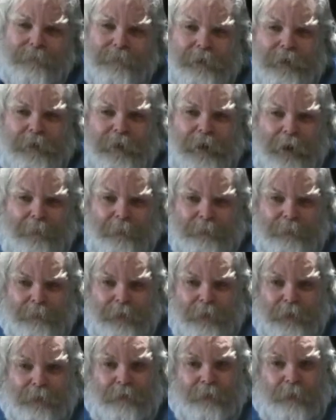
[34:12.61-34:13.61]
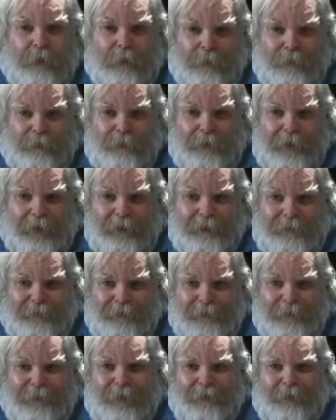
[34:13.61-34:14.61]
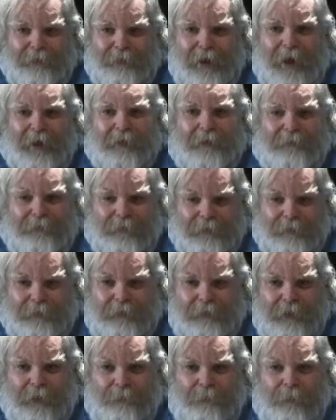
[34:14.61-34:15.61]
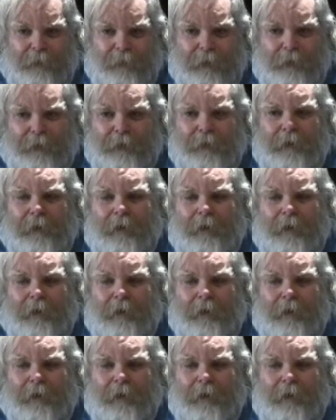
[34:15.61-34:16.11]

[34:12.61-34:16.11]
it enables me to do other things and other activist type work.